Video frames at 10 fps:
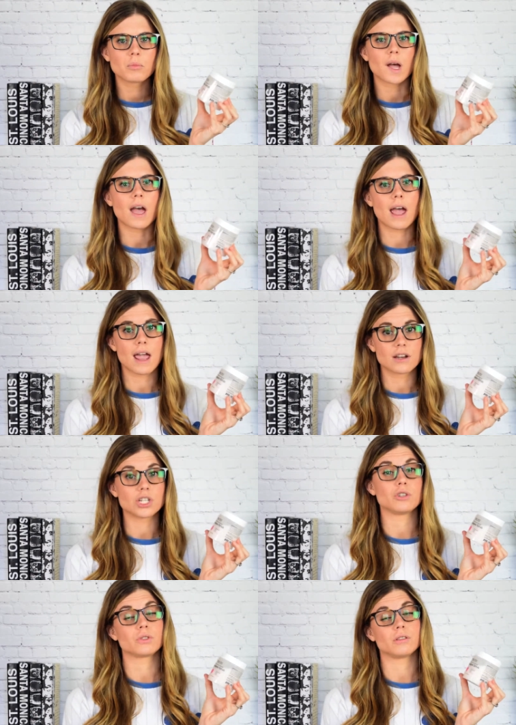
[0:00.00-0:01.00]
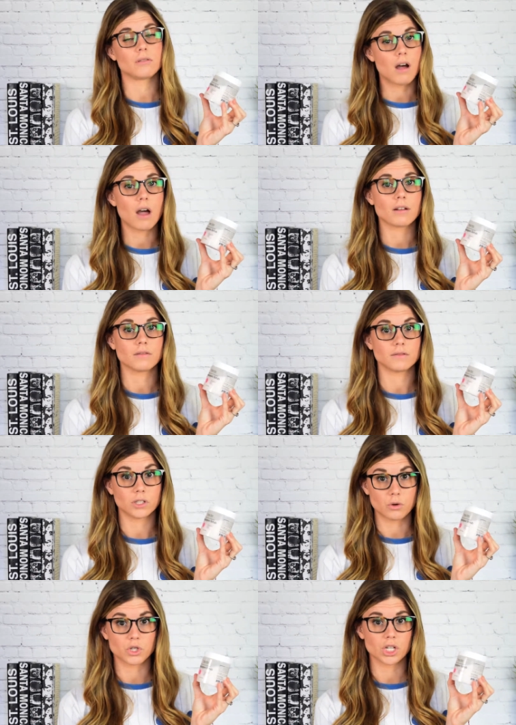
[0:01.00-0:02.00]
but I had to use a lot of
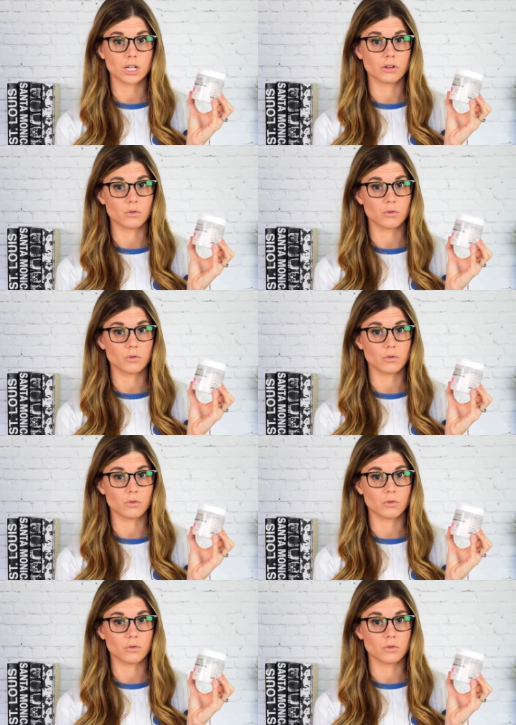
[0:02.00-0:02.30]
lotion in